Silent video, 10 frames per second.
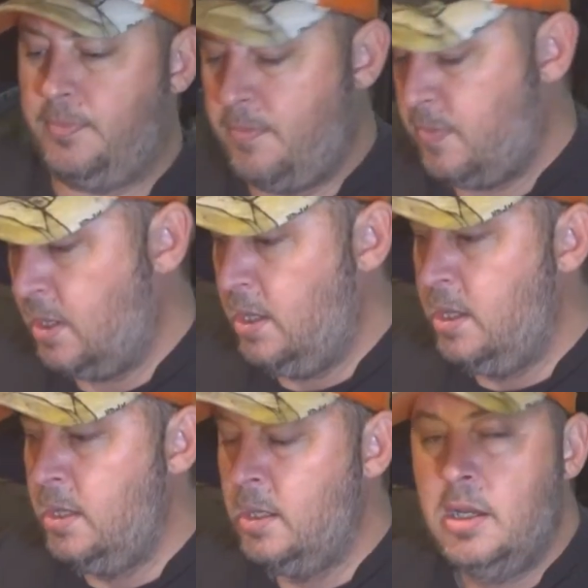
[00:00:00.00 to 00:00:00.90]
at.
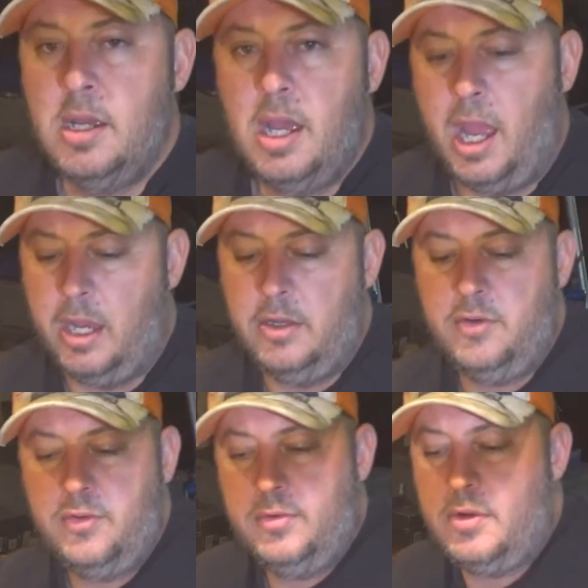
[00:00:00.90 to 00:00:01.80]

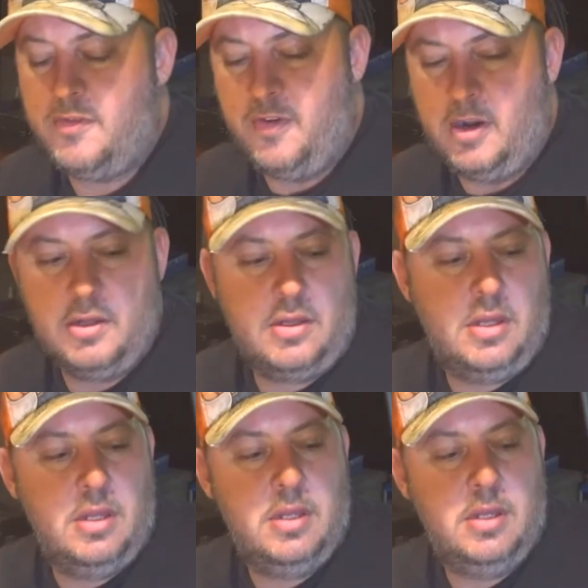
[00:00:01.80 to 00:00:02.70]
And as far as